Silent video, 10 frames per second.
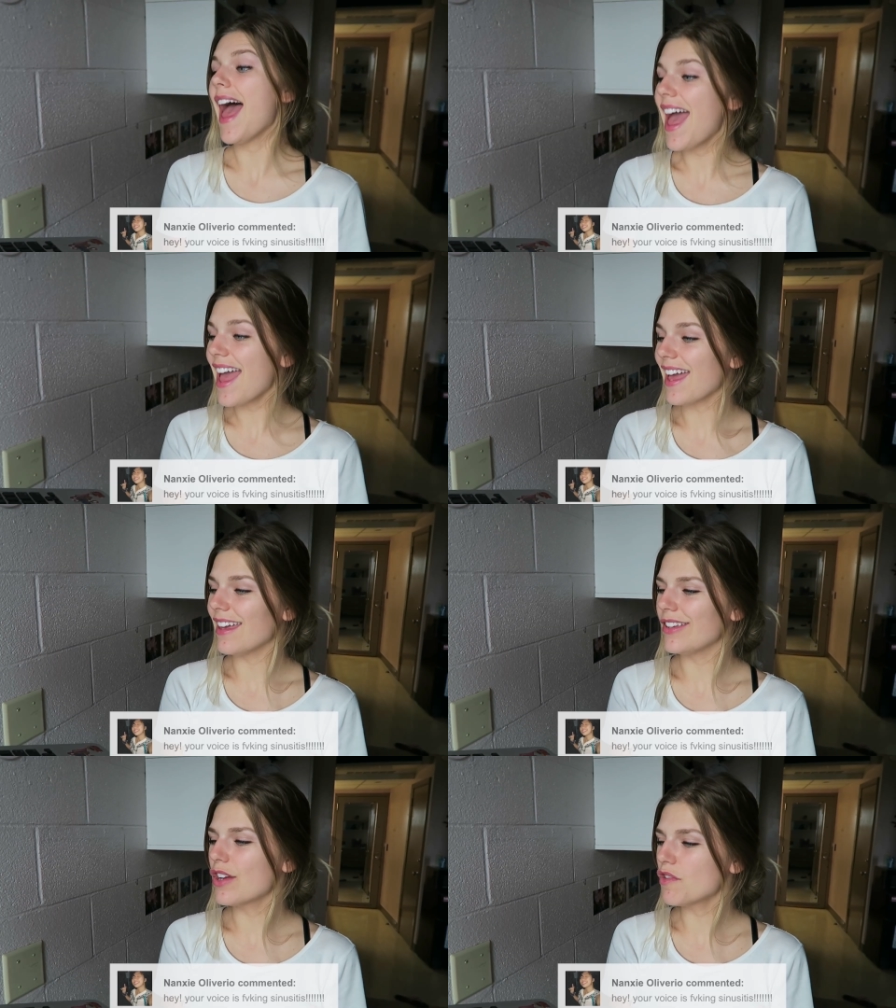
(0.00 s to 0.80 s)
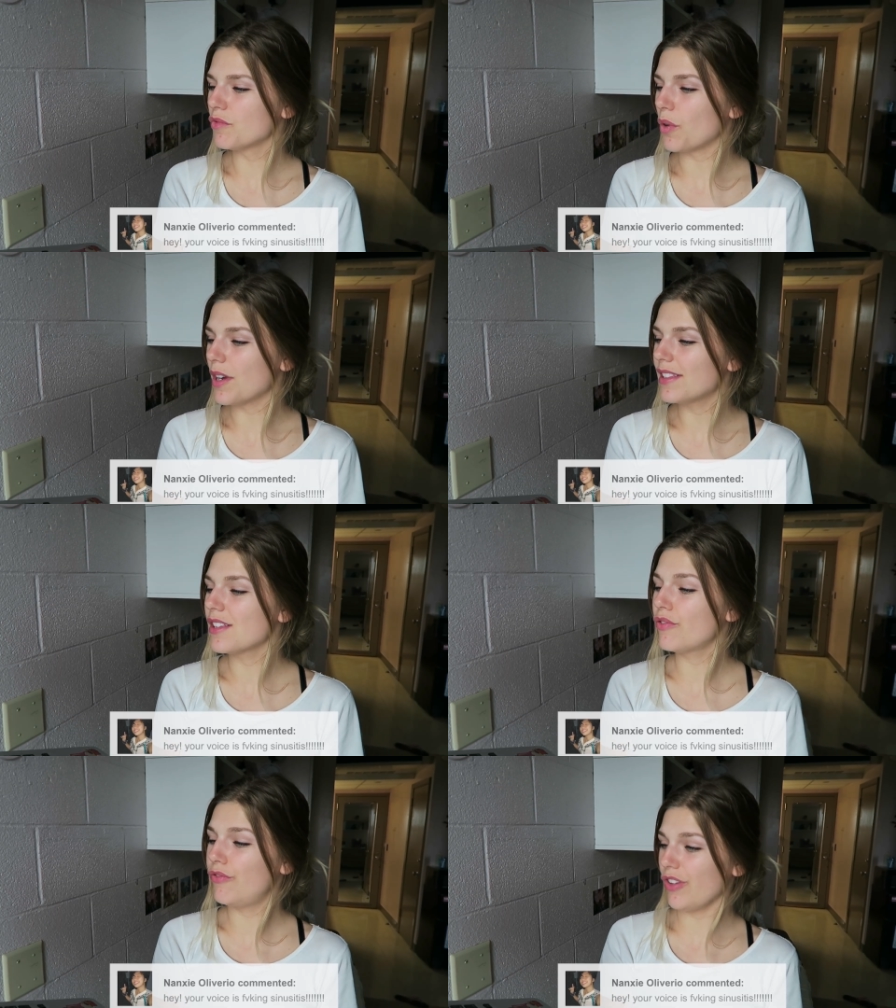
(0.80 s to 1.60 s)
hey, your voice
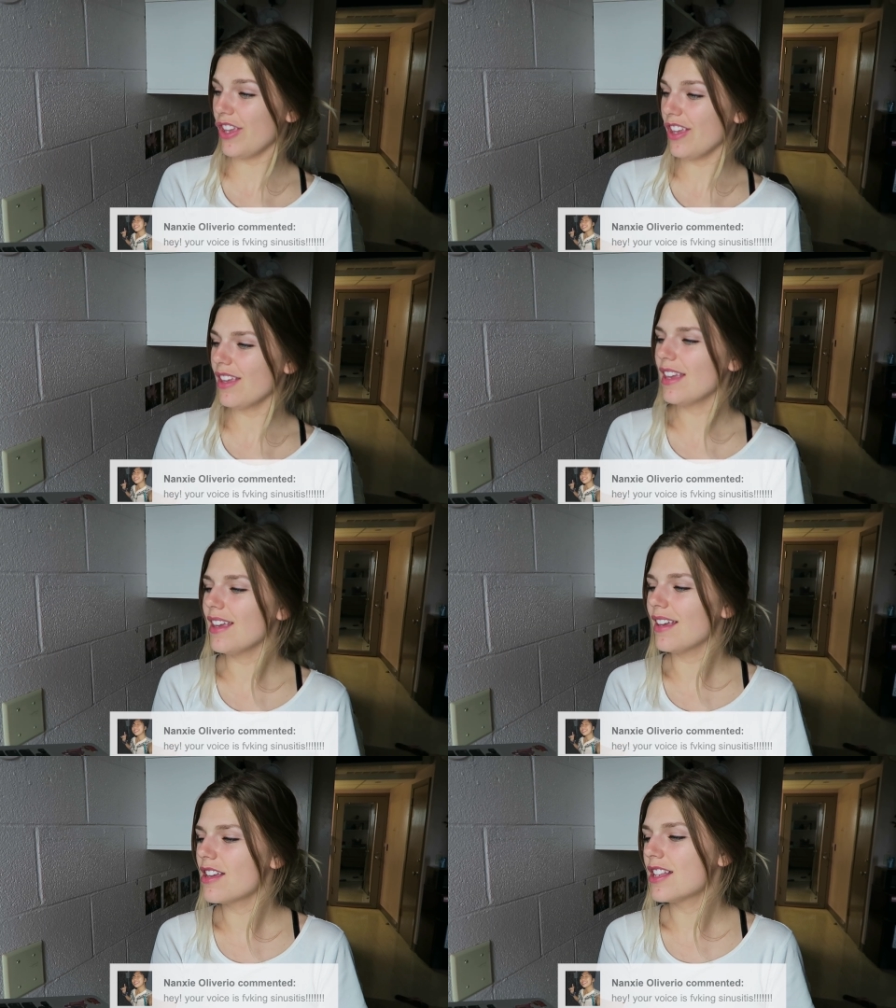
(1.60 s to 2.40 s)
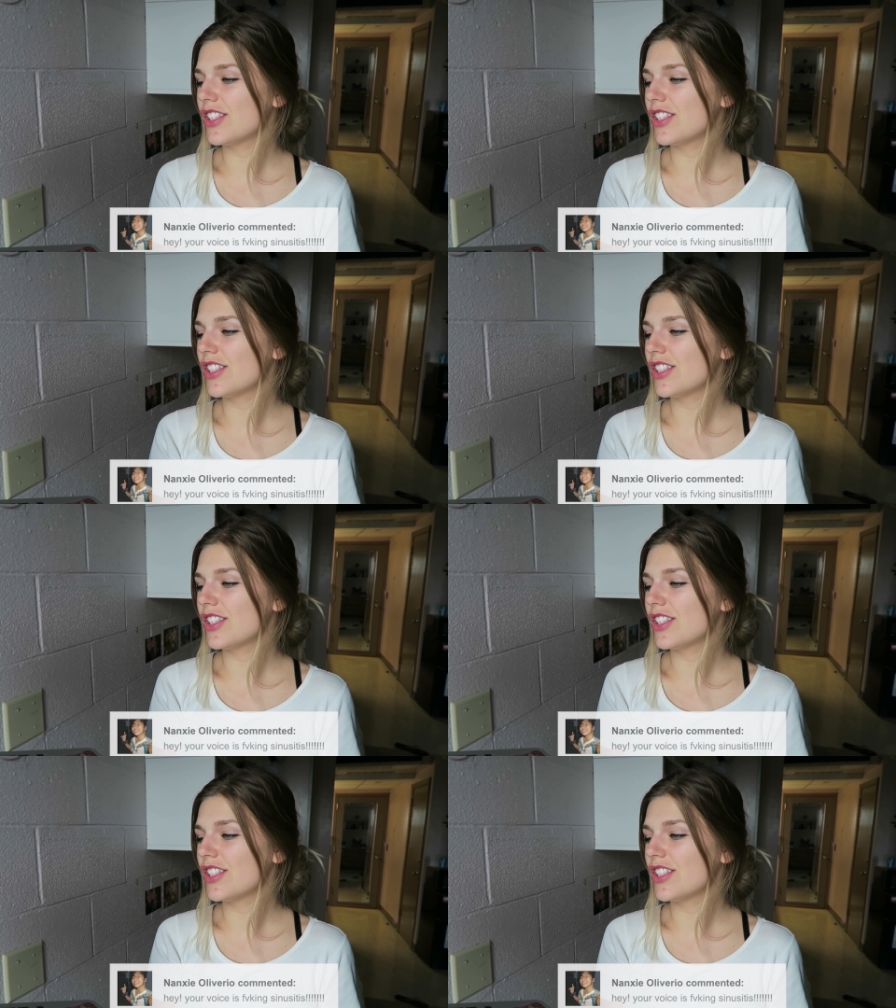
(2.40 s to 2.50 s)
is freaking